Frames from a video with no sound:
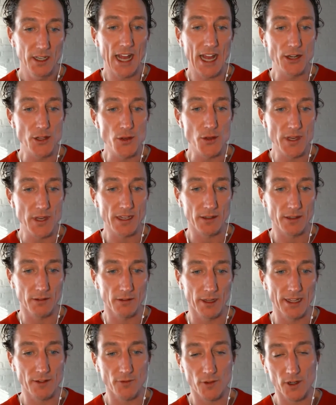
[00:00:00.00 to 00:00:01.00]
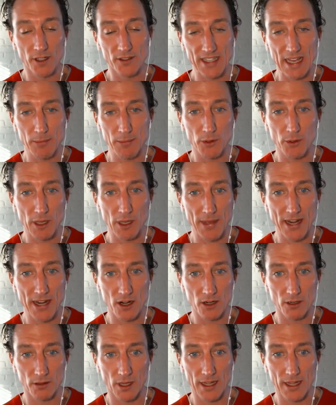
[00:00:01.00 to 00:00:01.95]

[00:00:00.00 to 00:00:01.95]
And you can, for example, compare